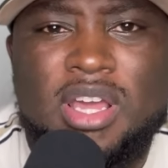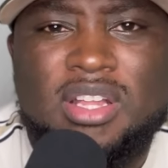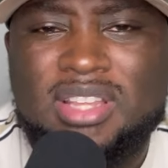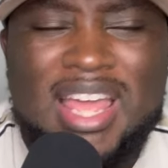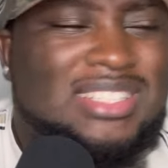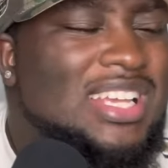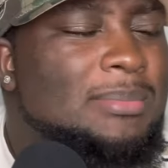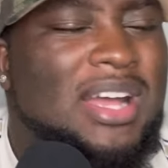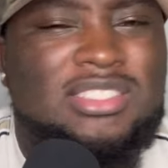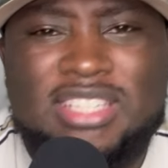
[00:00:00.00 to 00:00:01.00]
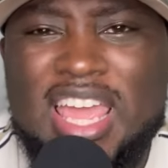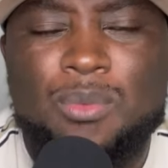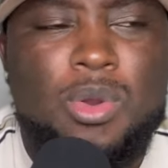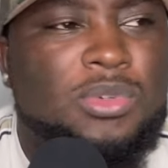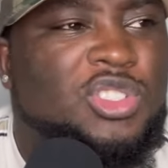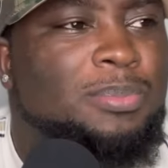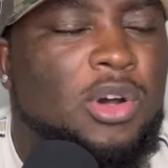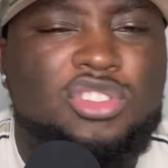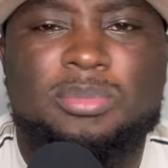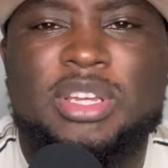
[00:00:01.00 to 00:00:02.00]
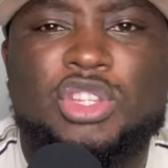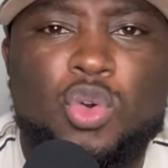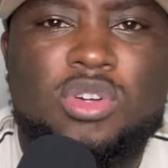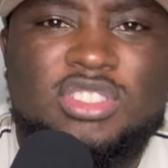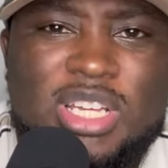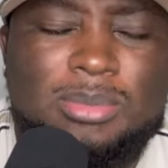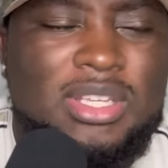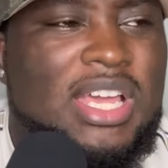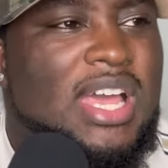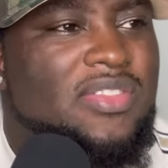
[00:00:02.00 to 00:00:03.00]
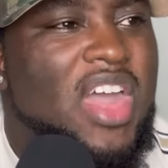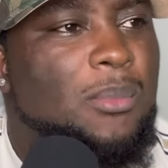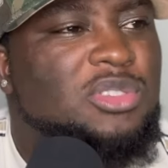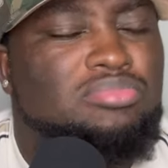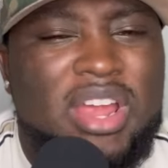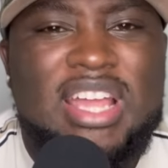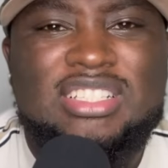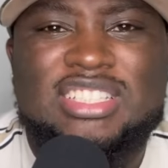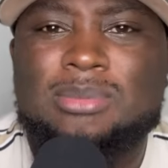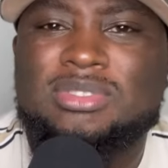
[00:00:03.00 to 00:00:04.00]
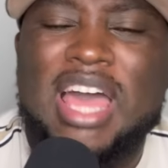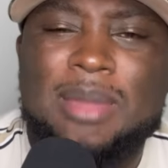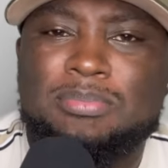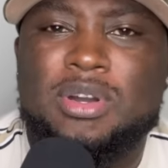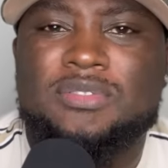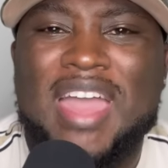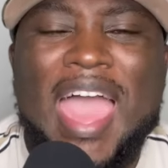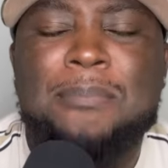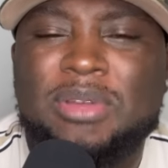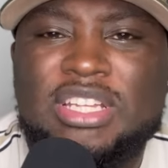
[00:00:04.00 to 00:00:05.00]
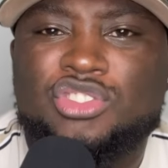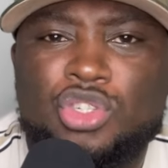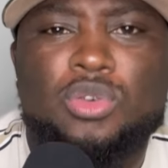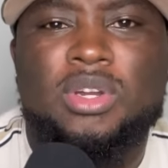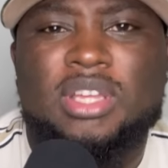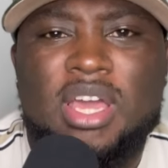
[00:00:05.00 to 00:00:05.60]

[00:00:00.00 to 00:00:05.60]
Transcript: Last time I checked, we were supposed to be doing something that was bringing some type of happiness to it.